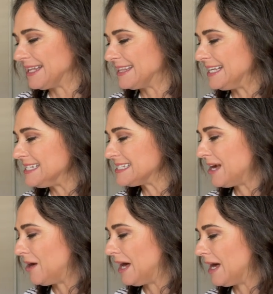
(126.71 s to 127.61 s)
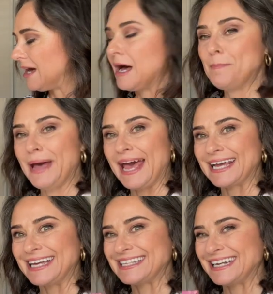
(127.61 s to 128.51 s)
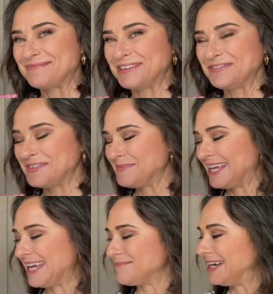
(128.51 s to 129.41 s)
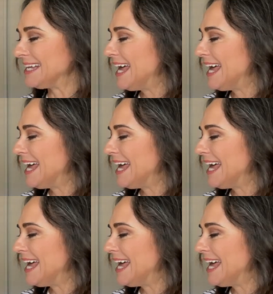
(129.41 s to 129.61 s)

These are a pack that I bought from Kmart.